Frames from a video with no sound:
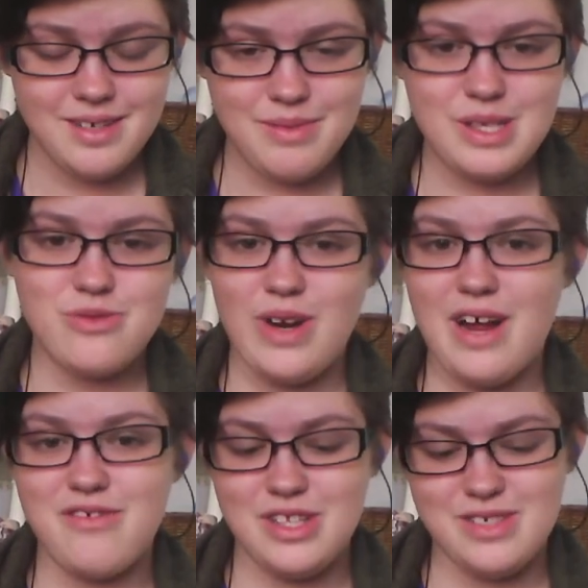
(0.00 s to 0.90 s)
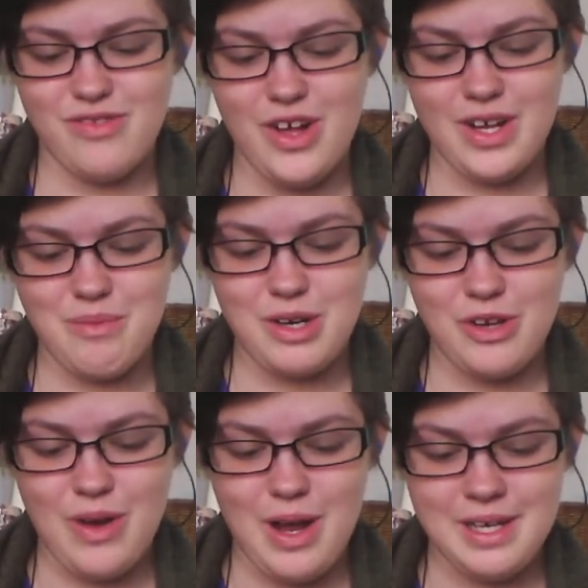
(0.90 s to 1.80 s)
Because right after this vlog, I'm going to go
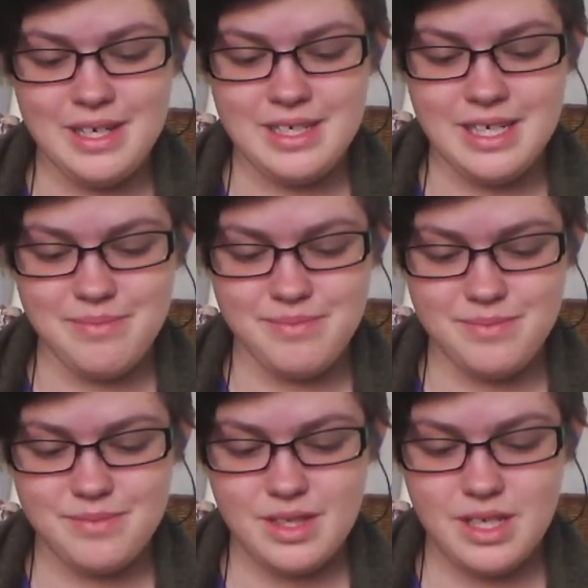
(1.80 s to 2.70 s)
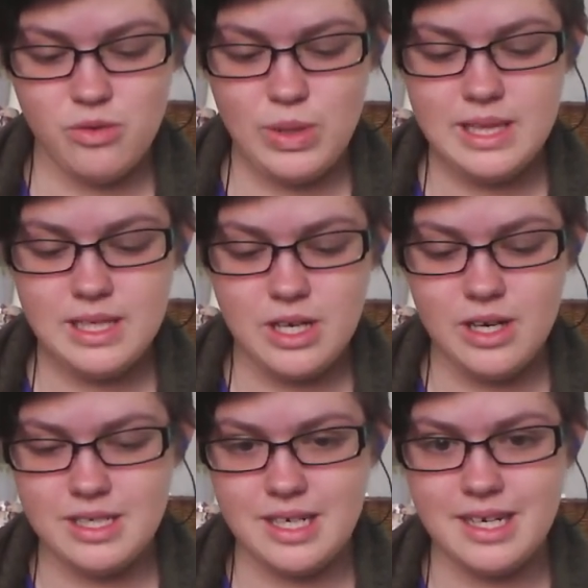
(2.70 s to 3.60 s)
out and weed the
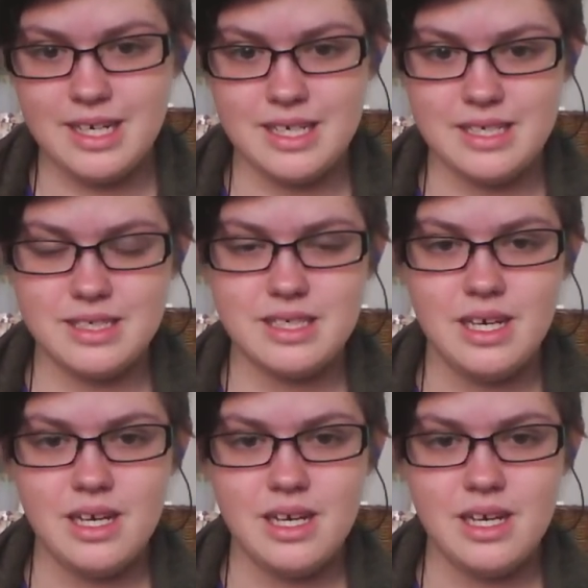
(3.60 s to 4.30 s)
garden, because